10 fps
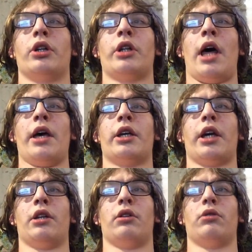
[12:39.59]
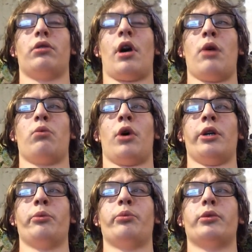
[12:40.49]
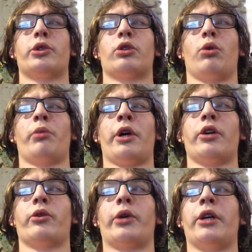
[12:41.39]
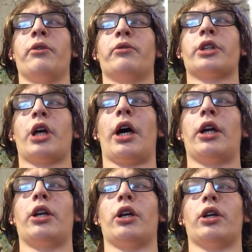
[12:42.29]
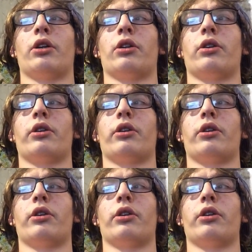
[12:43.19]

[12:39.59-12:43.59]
like, and I want to show my creative side